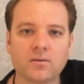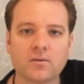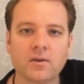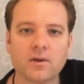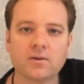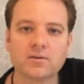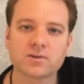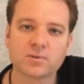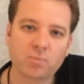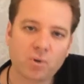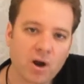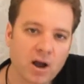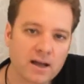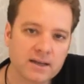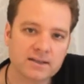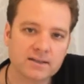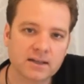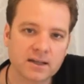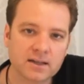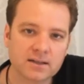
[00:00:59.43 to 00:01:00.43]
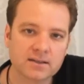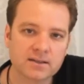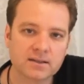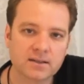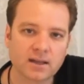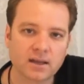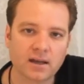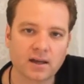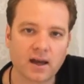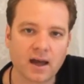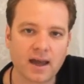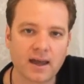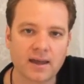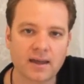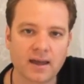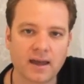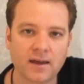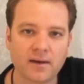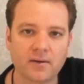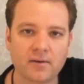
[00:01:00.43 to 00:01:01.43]
There's a process that I
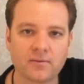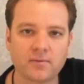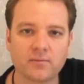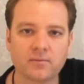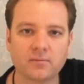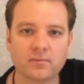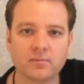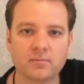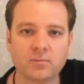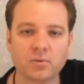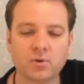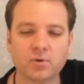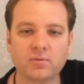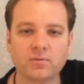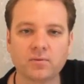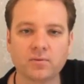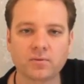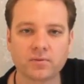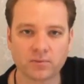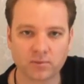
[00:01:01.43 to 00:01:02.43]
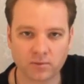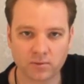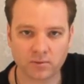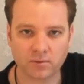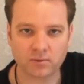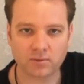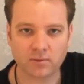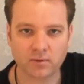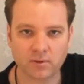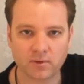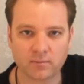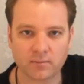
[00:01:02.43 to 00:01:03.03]
have moved through